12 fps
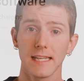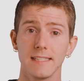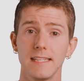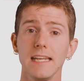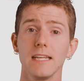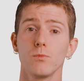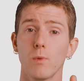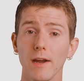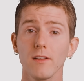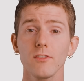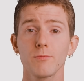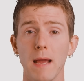Indeed,
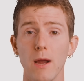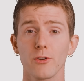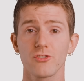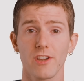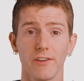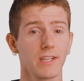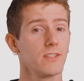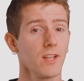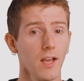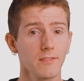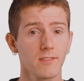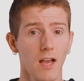wireless power sharing
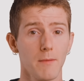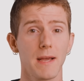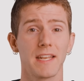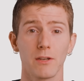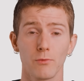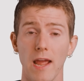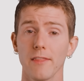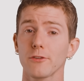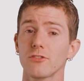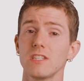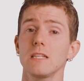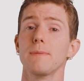does come at a rather
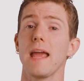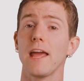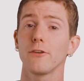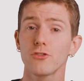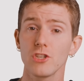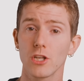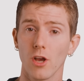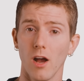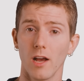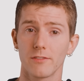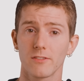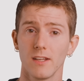steep energy
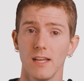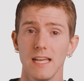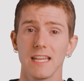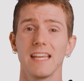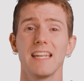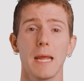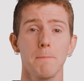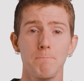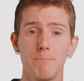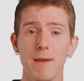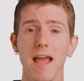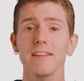cost. In a
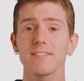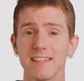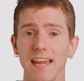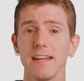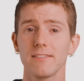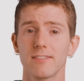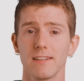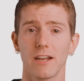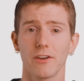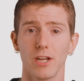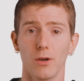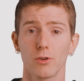best case
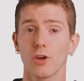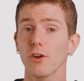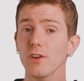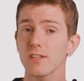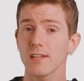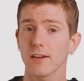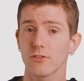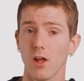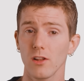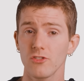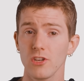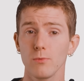scenario, current
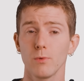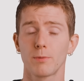technology will